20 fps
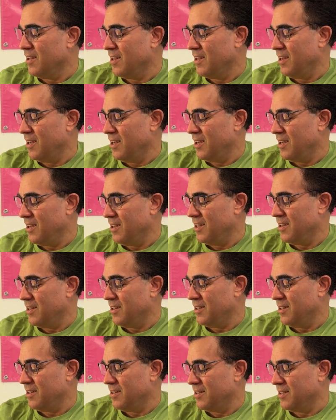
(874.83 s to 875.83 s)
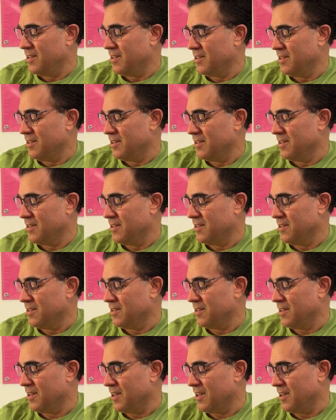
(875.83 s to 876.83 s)
And
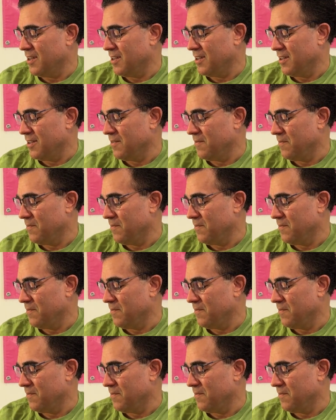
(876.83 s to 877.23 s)
okay,